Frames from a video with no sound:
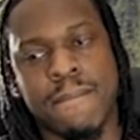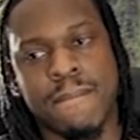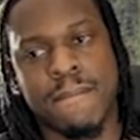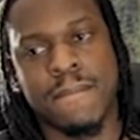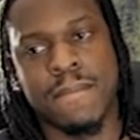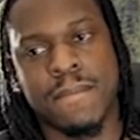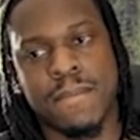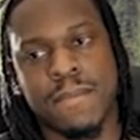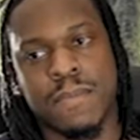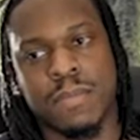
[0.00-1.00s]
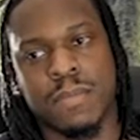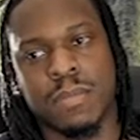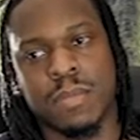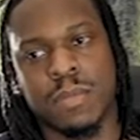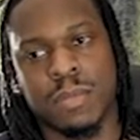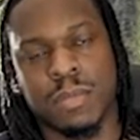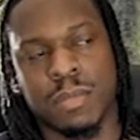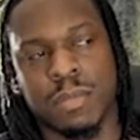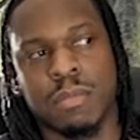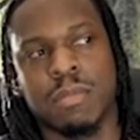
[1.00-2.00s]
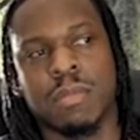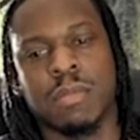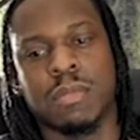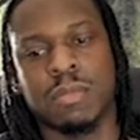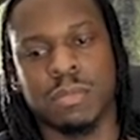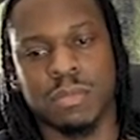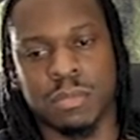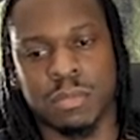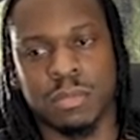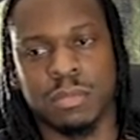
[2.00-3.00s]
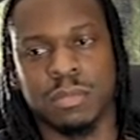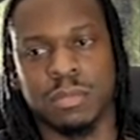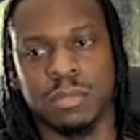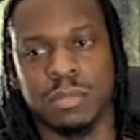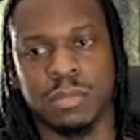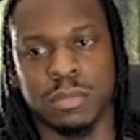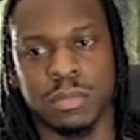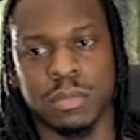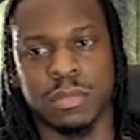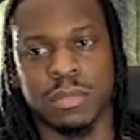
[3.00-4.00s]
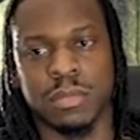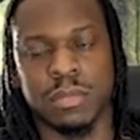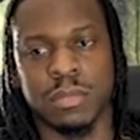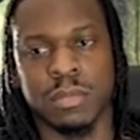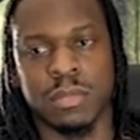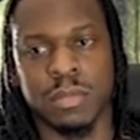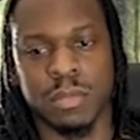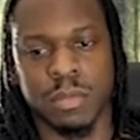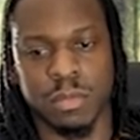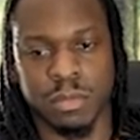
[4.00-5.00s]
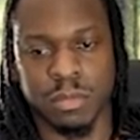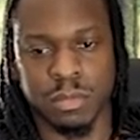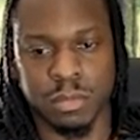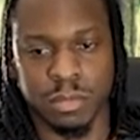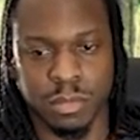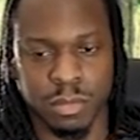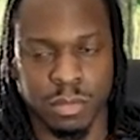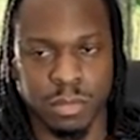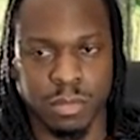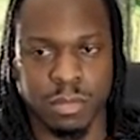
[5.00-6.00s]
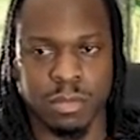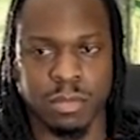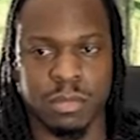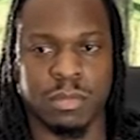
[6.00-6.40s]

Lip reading: (not speaking)